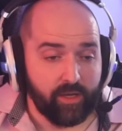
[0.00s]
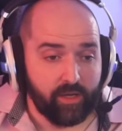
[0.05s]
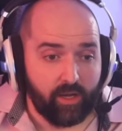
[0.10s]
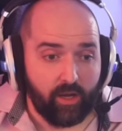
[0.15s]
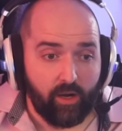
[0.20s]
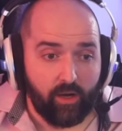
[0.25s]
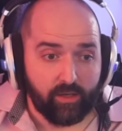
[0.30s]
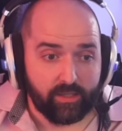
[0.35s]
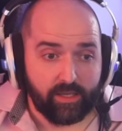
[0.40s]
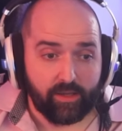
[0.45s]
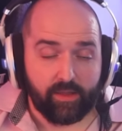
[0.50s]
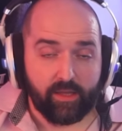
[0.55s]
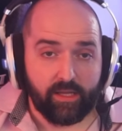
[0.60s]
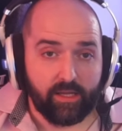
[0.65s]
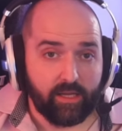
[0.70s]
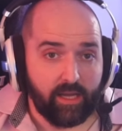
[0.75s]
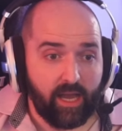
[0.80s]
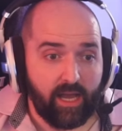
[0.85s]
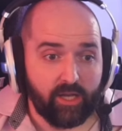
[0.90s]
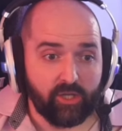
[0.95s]
cars, I
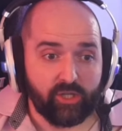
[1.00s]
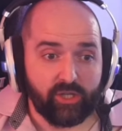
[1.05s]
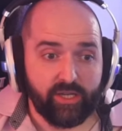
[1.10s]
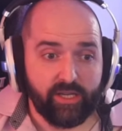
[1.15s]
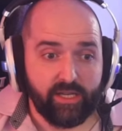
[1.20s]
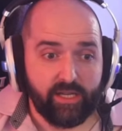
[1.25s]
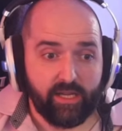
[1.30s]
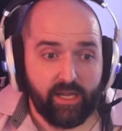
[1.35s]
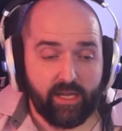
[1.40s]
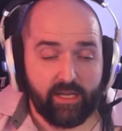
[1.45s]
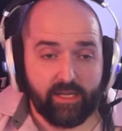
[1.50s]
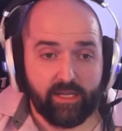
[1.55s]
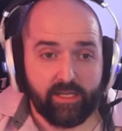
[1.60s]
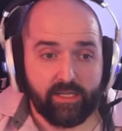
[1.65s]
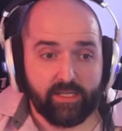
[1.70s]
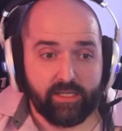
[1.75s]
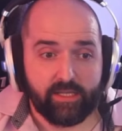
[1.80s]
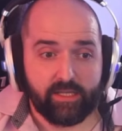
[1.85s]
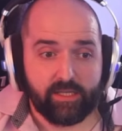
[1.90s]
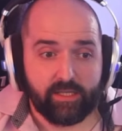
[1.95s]
think, actually
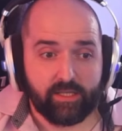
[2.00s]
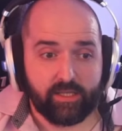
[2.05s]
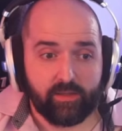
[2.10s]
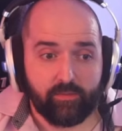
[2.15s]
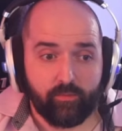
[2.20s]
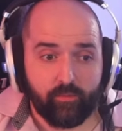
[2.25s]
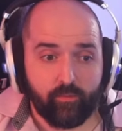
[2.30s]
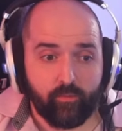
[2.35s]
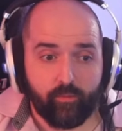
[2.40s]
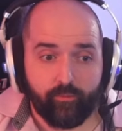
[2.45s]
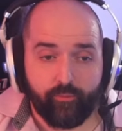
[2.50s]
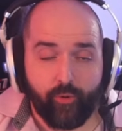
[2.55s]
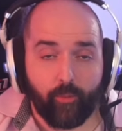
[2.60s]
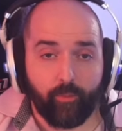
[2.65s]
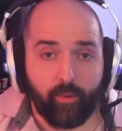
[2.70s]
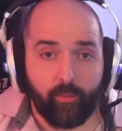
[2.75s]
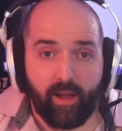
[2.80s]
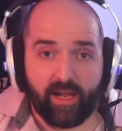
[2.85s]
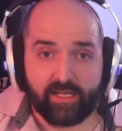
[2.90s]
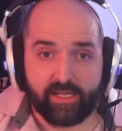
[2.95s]
is
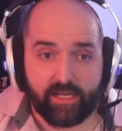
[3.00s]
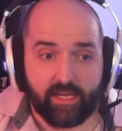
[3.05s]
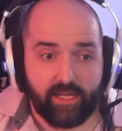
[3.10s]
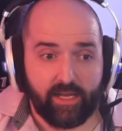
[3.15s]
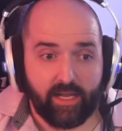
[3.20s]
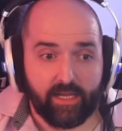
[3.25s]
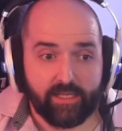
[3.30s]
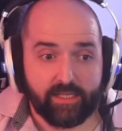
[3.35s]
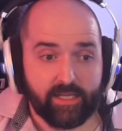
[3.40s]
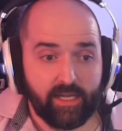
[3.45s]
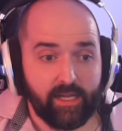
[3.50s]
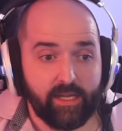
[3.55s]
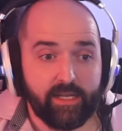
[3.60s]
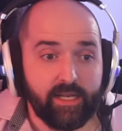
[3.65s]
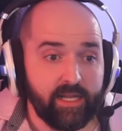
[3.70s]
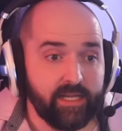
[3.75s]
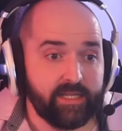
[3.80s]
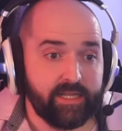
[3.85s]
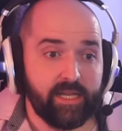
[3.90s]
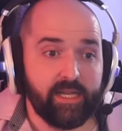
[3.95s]
problematic in AC. At
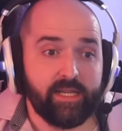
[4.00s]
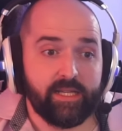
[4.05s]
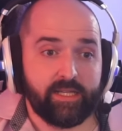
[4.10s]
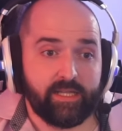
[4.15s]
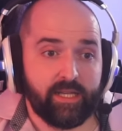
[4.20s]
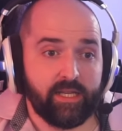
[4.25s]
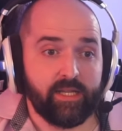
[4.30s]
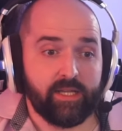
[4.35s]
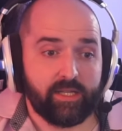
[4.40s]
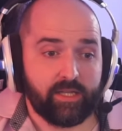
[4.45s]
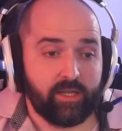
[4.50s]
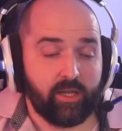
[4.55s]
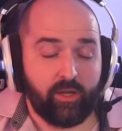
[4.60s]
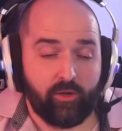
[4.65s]
least it is since